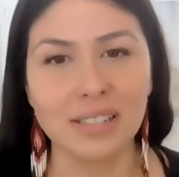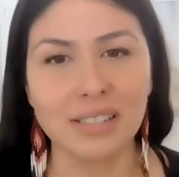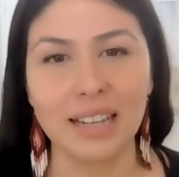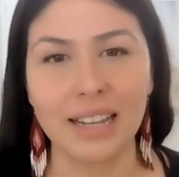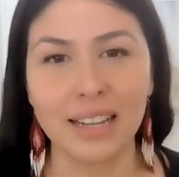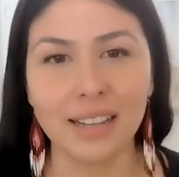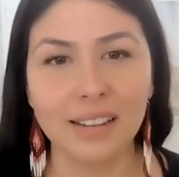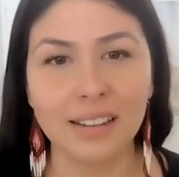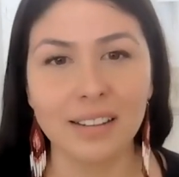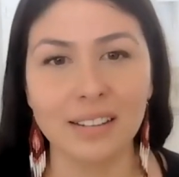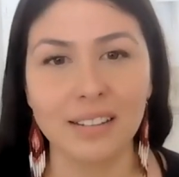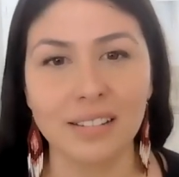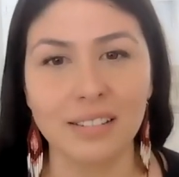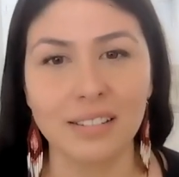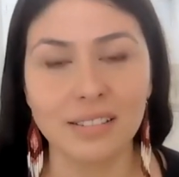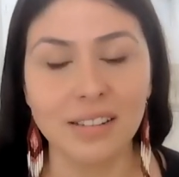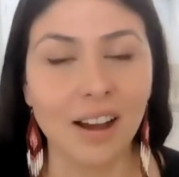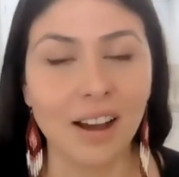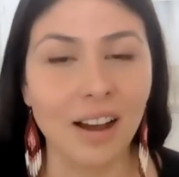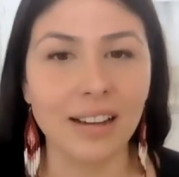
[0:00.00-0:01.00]
like
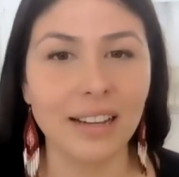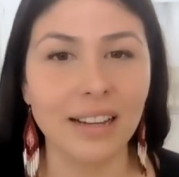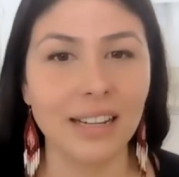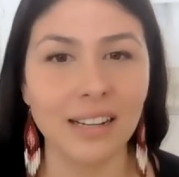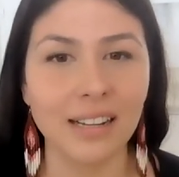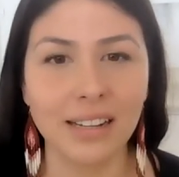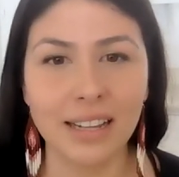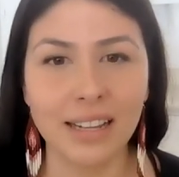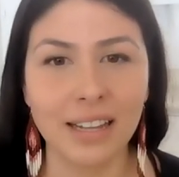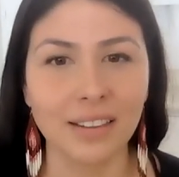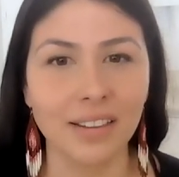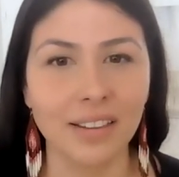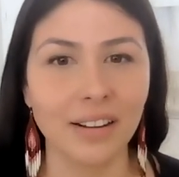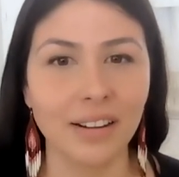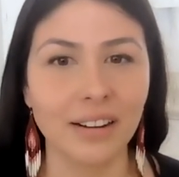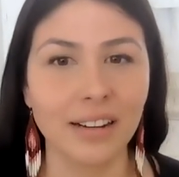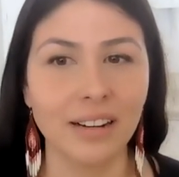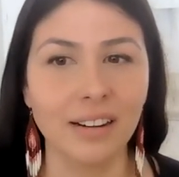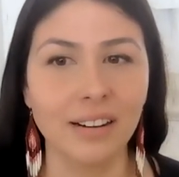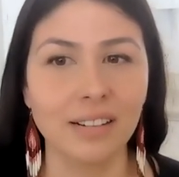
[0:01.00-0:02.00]
talking together
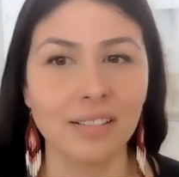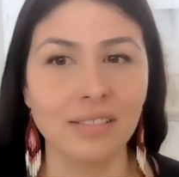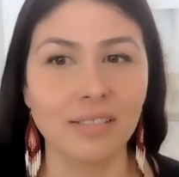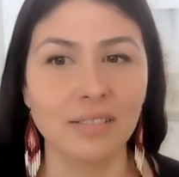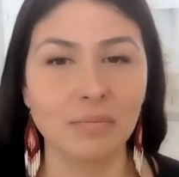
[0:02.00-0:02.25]
and